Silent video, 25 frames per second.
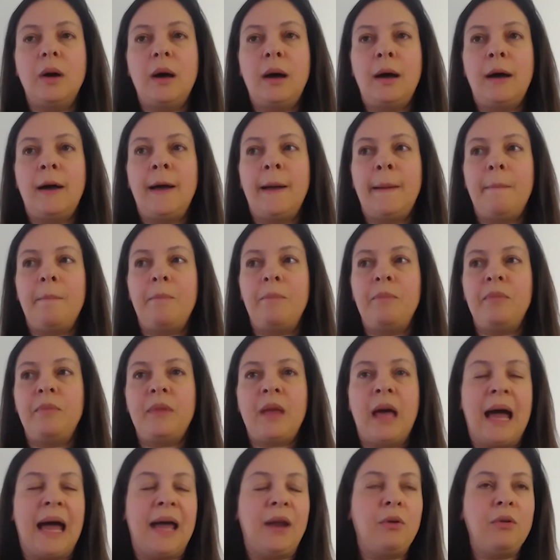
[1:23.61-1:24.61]

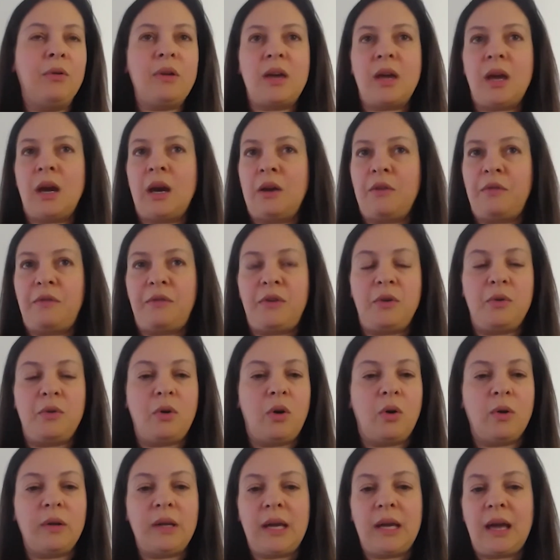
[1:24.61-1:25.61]
I don't care if you
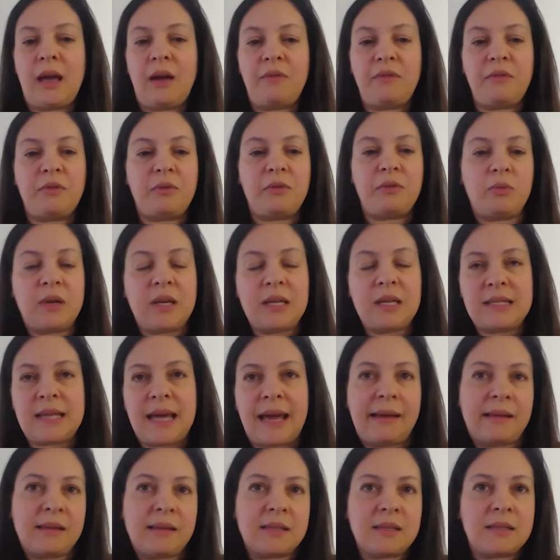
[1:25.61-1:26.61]
only have 3
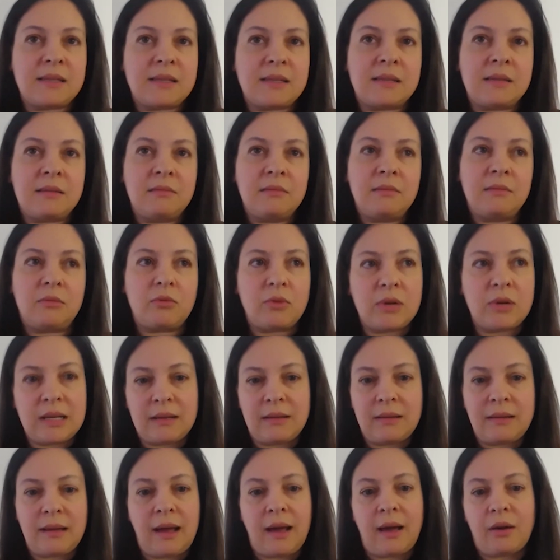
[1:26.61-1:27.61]
tasks written
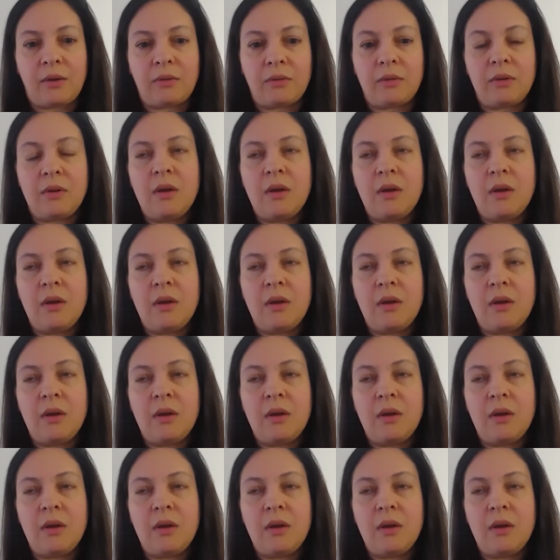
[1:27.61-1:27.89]
down.